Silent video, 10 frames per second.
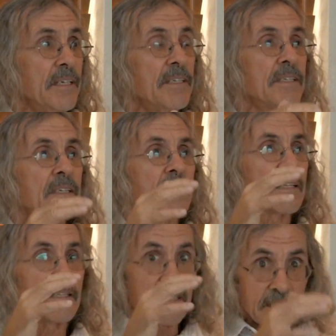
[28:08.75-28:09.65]
is
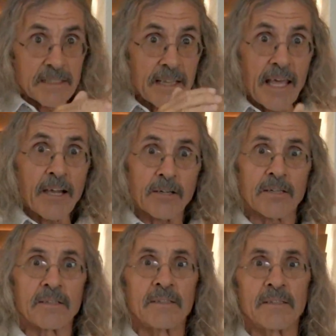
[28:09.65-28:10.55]
there,
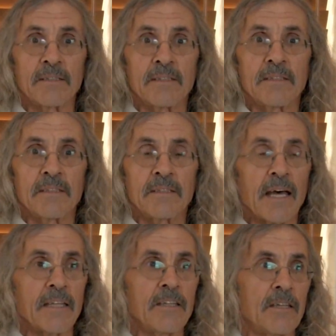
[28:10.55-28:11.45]

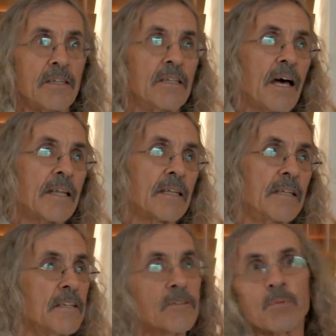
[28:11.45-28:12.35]

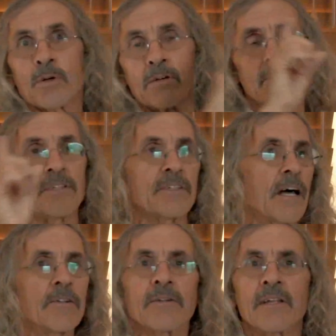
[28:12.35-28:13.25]
that this world is
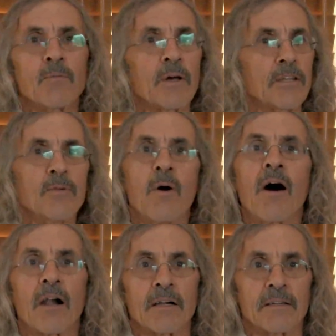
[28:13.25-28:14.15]
other than what you
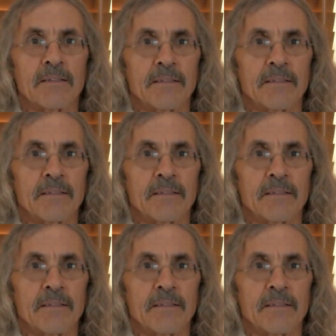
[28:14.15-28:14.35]
are.